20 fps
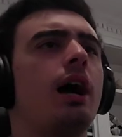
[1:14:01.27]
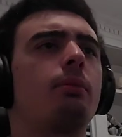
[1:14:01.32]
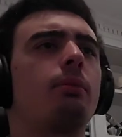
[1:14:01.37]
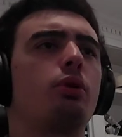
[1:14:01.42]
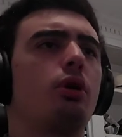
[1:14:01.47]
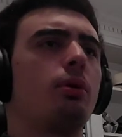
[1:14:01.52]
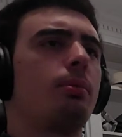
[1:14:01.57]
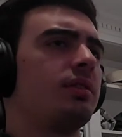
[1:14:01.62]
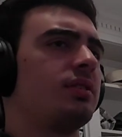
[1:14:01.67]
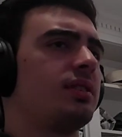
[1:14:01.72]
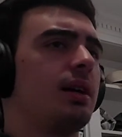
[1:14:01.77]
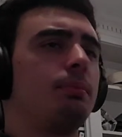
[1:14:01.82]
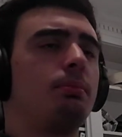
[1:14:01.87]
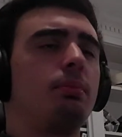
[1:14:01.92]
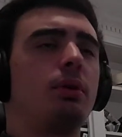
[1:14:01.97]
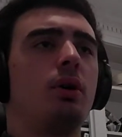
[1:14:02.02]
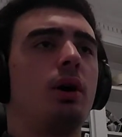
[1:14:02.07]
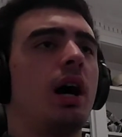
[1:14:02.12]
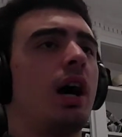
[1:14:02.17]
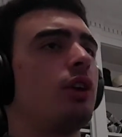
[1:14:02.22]
hype Robez
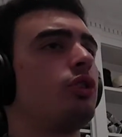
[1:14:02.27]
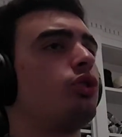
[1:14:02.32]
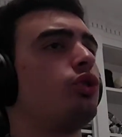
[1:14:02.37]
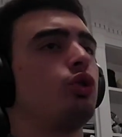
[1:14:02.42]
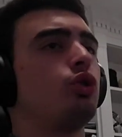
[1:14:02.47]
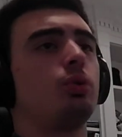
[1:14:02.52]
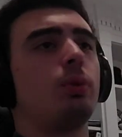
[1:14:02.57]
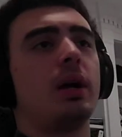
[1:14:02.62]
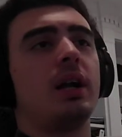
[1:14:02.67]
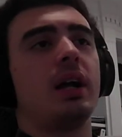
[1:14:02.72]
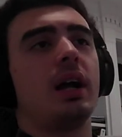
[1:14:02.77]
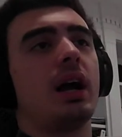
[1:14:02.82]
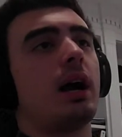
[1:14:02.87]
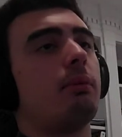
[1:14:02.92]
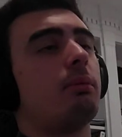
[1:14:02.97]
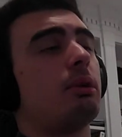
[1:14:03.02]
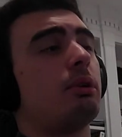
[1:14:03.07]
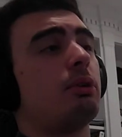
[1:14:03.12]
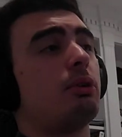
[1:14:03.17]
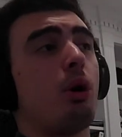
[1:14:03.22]
up, bro. I swear to
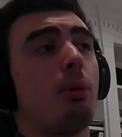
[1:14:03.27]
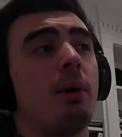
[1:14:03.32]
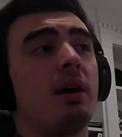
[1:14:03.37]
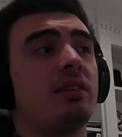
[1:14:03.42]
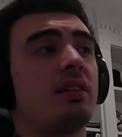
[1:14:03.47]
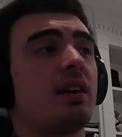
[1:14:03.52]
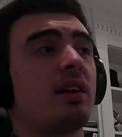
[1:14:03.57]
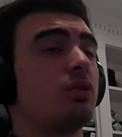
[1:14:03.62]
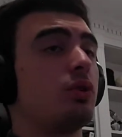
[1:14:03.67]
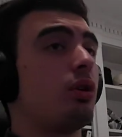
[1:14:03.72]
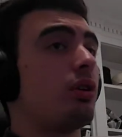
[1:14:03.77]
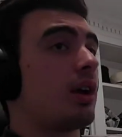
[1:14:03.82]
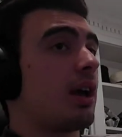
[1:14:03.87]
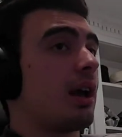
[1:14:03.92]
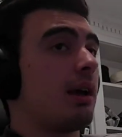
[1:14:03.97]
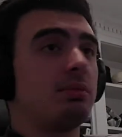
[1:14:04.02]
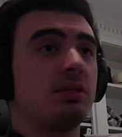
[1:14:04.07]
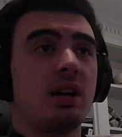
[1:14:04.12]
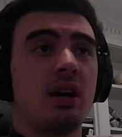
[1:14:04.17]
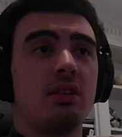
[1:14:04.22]
God, bro, Robez has no
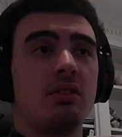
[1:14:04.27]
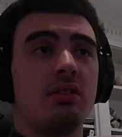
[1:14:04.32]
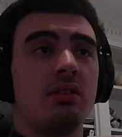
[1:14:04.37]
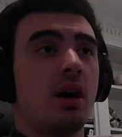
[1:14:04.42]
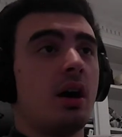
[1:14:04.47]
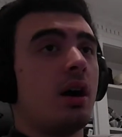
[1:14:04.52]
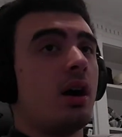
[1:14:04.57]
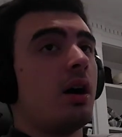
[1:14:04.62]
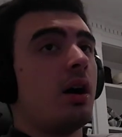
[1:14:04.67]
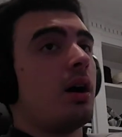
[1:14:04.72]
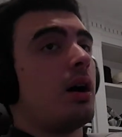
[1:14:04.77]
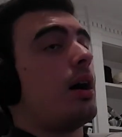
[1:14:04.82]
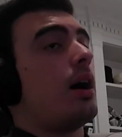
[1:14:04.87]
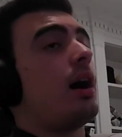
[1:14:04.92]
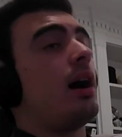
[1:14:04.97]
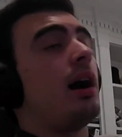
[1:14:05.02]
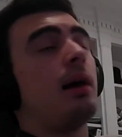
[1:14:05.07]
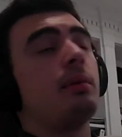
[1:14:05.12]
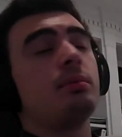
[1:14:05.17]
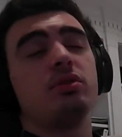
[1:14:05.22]
game sense.
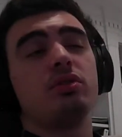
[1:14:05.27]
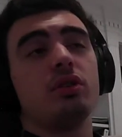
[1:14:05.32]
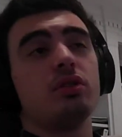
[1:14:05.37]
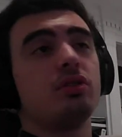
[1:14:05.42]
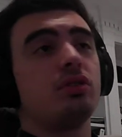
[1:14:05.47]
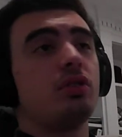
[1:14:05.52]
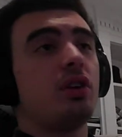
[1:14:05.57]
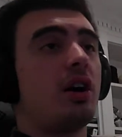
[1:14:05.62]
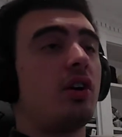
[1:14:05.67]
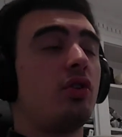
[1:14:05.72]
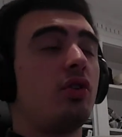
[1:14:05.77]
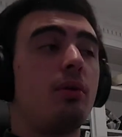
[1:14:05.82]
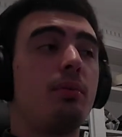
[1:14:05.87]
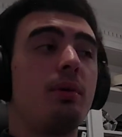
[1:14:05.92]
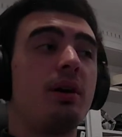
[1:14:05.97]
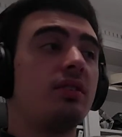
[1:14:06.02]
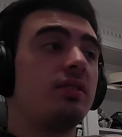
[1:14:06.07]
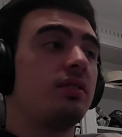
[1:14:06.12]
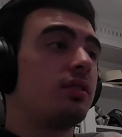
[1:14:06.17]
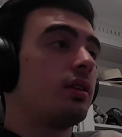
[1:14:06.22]
I'm so sorry,
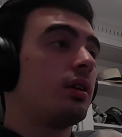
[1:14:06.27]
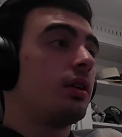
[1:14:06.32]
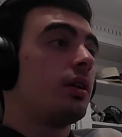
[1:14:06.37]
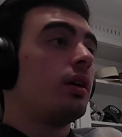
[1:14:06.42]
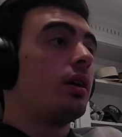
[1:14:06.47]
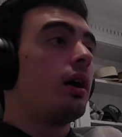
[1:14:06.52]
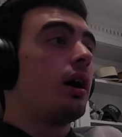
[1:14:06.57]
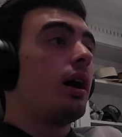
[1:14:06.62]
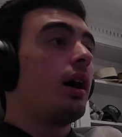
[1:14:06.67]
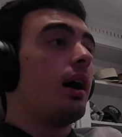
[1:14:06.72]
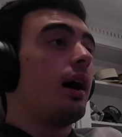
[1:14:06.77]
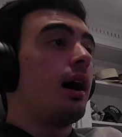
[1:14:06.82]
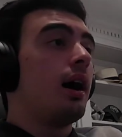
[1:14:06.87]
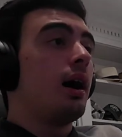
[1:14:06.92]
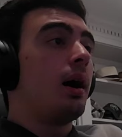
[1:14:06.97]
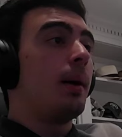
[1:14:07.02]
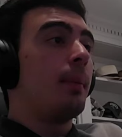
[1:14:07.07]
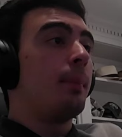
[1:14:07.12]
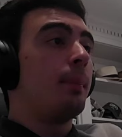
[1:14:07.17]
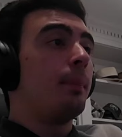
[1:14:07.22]
Robez.
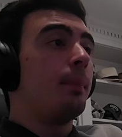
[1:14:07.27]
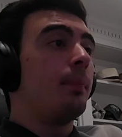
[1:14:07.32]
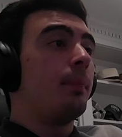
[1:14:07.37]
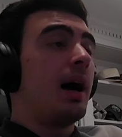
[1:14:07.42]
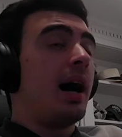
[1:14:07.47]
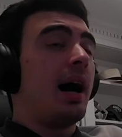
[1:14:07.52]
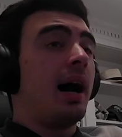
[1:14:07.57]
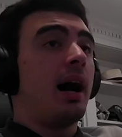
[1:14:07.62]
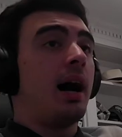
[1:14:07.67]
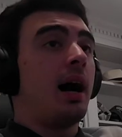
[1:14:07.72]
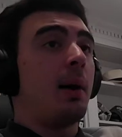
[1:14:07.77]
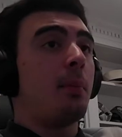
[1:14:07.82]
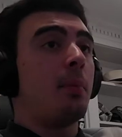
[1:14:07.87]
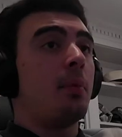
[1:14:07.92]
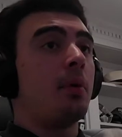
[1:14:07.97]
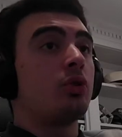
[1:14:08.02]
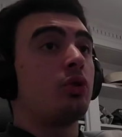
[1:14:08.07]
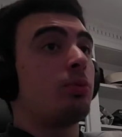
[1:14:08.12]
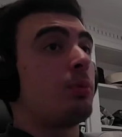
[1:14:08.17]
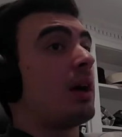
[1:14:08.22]

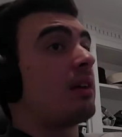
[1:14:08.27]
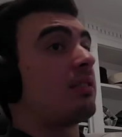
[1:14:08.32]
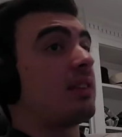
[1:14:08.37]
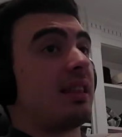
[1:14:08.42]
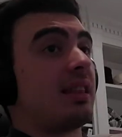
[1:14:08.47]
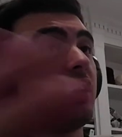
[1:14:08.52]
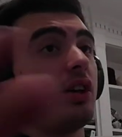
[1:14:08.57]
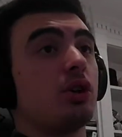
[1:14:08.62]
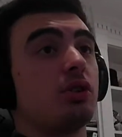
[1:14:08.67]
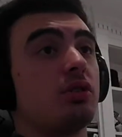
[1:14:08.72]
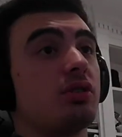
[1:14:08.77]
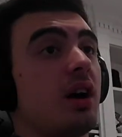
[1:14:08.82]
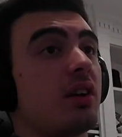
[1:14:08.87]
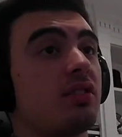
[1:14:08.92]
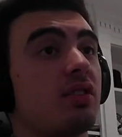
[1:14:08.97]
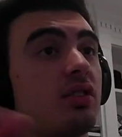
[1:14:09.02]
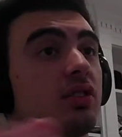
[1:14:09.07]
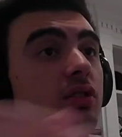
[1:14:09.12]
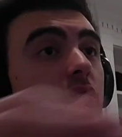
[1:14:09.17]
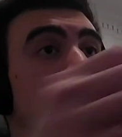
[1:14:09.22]
To be honest, I think you're
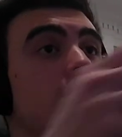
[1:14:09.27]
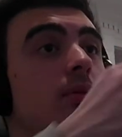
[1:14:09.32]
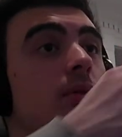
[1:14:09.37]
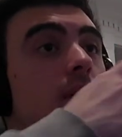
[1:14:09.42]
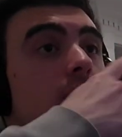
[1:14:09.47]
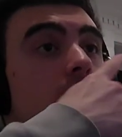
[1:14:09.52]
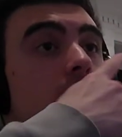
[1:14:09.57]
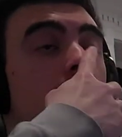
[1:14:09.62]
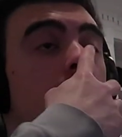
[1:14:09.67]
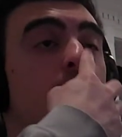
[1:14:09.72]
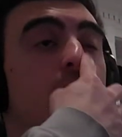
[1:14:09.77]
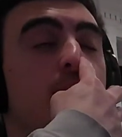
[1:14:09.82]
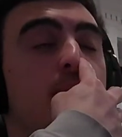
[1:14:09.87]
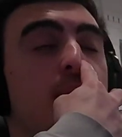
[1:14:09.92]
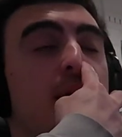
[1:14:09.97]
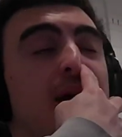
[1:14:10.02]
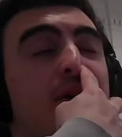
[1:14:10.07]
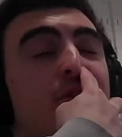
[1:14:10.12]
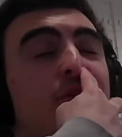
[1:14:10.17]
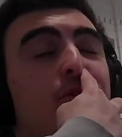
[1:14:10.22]
toxic too. I
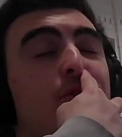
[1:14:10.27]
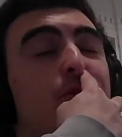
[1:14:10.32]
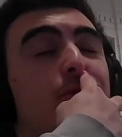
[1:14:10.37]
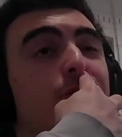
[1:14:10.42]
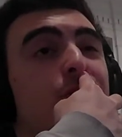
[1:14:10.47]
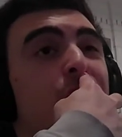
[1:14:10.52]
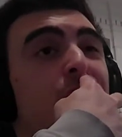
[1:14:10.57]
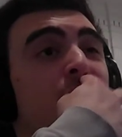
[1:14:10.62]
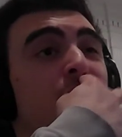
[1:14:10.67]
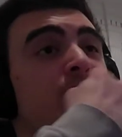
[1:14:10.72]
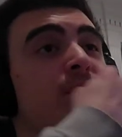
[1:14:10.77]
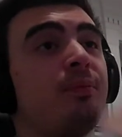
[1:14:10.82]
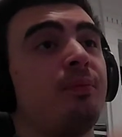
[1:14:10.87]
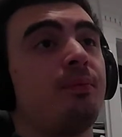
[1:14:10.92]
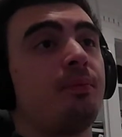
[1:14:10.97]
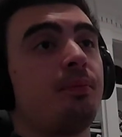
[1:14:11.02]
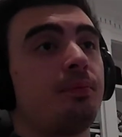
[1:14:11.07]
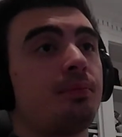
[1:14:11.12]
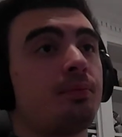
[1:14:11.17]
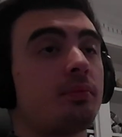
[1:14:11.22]
don't know.
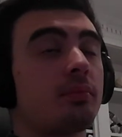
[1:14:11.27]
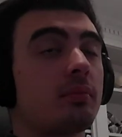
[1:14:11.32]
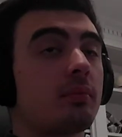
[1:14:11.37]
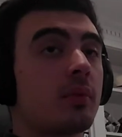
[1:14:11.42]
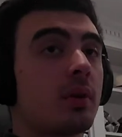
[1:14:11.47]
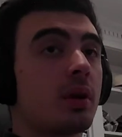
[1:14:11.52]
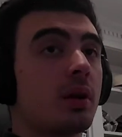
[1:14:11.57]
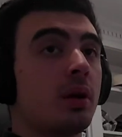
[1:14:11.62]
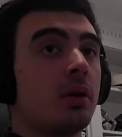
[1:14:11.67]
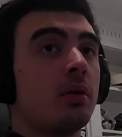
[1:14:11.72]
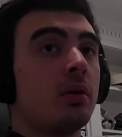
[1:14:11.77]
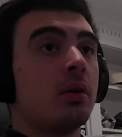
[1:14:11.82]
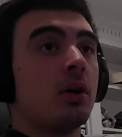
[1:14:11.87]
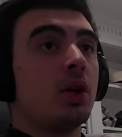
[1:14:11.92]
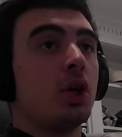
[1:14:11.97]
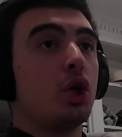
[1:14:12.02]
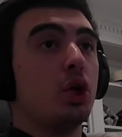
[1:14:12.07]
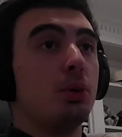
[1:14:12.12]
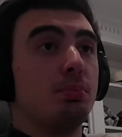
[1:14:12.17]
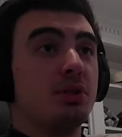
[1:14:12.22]

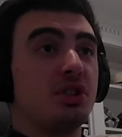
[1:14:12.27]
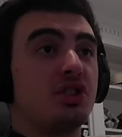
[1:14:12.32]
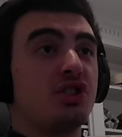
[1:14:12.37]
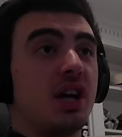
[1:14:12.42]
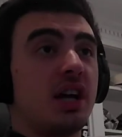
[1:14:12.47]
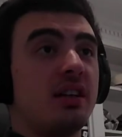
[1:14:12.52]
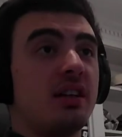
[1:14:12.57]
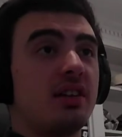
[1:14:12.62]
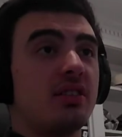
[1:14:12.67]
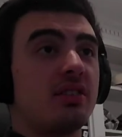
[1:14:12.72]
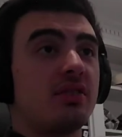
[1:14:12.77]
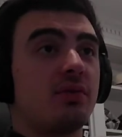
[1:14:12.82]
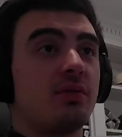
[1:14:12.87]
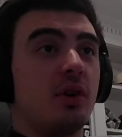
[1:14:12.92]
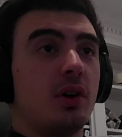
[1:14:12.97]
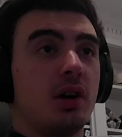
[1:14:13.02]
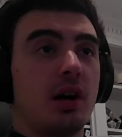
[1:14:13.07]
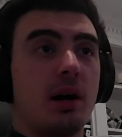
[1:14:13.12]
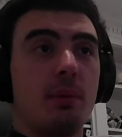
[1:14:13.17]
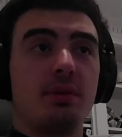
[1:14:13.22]
You betrayed us
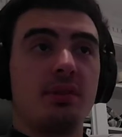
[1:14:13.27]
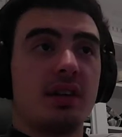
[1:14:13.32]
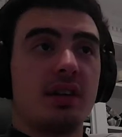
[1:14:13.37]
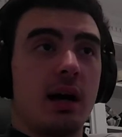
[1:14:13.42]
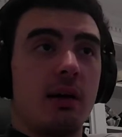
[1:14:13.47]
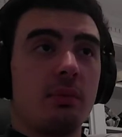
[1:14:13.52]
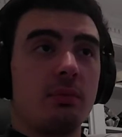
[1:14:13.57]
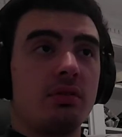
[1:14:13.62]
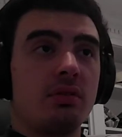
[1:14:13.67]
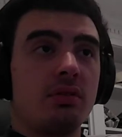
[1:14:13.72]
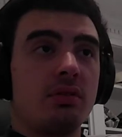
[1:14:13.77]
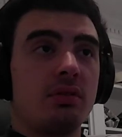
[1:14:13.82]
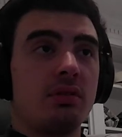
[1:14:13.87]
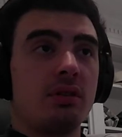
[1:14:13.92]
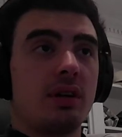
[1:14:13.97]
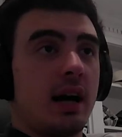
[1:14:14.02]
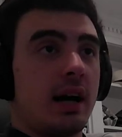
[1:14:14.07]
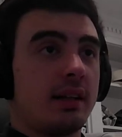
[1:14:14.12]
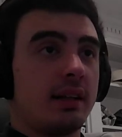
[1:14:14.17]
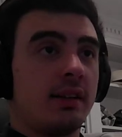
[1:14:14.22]
for a couple times.
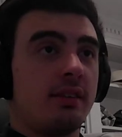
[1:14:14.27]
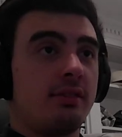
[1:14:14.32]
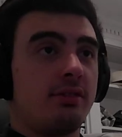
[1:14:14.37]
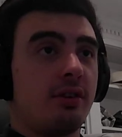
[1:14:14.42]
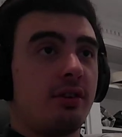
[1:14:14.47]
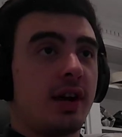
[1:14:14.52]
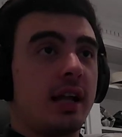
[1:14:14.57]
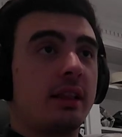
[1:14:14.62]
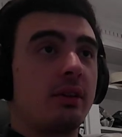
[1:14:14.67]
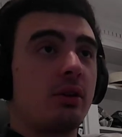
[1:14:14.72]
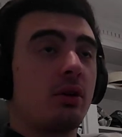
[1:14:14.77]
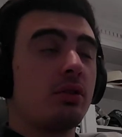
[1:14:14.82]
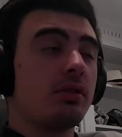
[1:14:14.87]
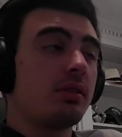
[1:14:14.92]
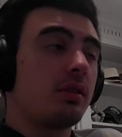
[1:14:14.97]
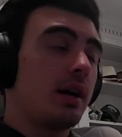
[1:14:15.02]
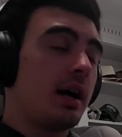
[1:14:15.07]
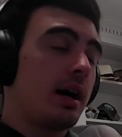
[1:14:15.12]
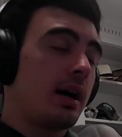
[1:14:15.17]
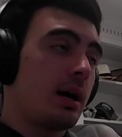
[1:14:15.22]
I didn't forget
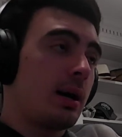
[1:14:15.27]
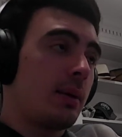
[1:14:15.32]
those.